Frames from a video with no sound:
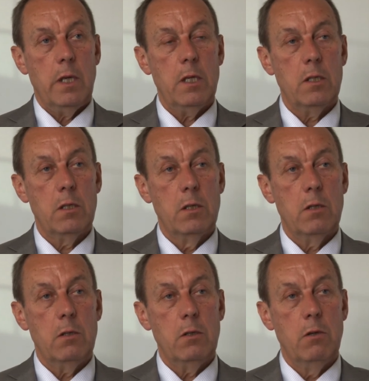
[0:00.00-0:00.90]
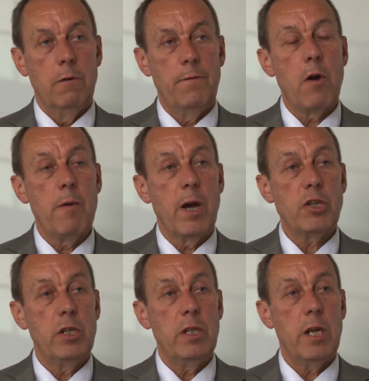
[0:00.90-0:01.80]
is that you're very
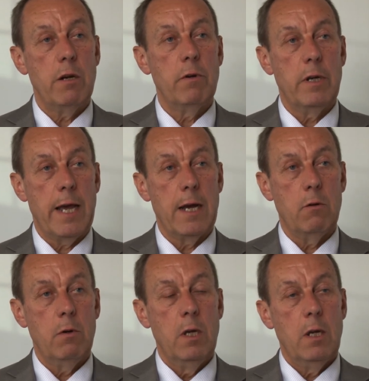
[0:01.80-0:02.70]
much in the here and now.